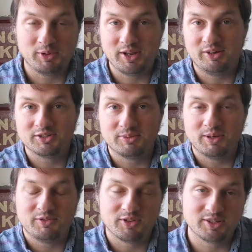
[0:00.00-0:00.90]
dollars I
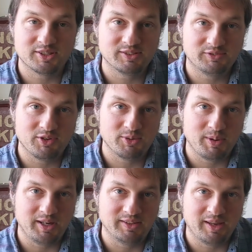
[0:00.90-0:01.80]
paid for this for the
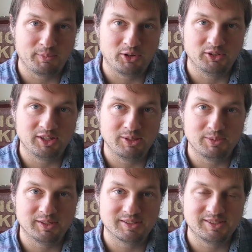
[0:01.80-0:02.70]
painting that I'm currently
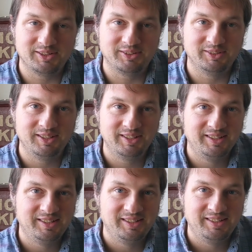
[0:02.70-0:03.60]
keeping. So
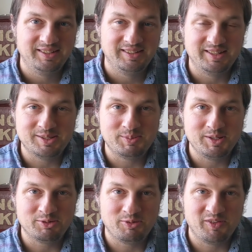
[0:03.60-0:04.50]
this
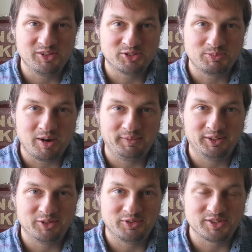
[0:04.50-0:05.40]
piece will eventually probably
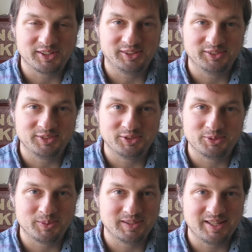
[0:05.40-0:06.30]
go for sale
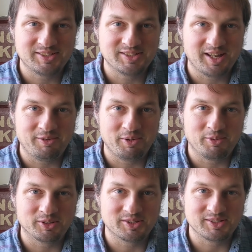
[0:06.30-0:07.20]
too, but that's just how it
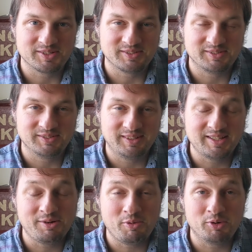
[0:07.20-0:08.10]
works. Is that's
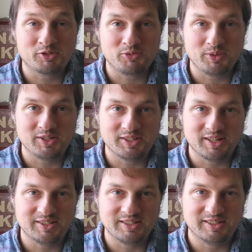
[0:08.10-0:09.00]
how it works for me as an
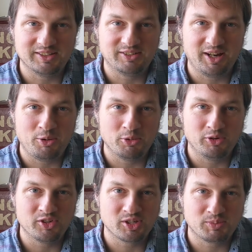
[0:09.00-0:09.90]
antique dealer. I hold on
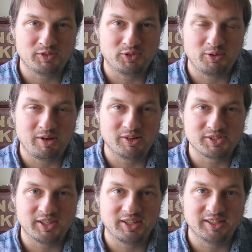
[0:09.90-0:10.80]
to something for a while because
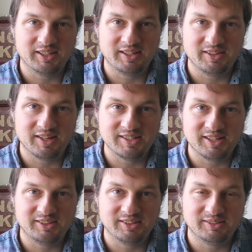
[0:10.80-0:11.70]
I like it, and I
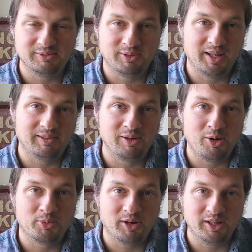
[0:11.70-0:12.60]
sell it when I
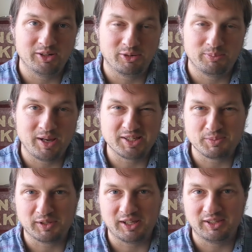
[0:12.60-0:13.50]
upgrade or buy
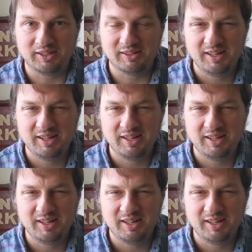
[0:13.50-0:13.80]
something I like.